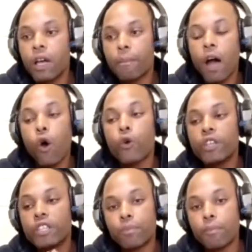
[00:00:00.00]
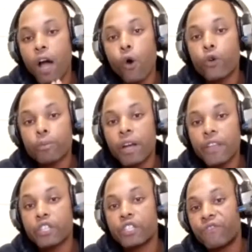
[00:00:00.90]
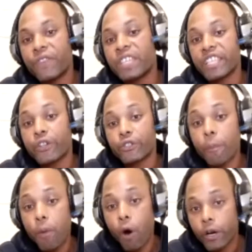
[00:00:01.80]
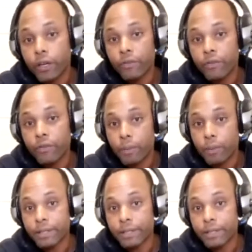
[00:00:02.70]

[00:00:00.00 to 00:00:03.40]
my older brother is 15 years apart from us.